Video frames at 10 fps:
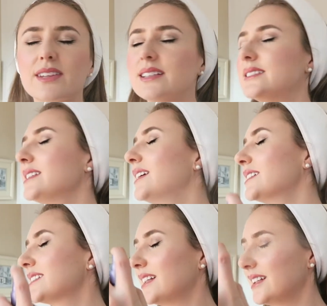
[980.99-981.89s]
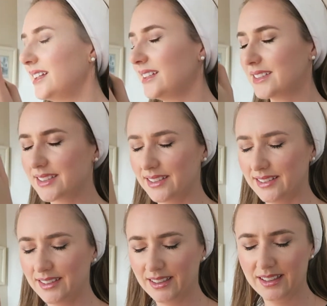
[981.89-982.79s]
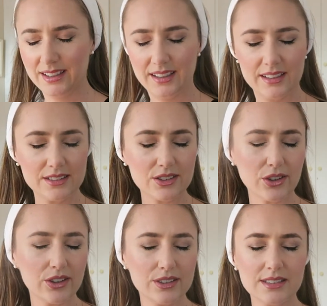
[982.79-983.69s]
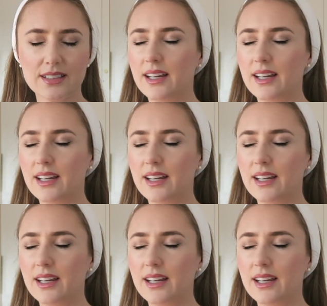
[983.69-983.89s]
and tears and heat don't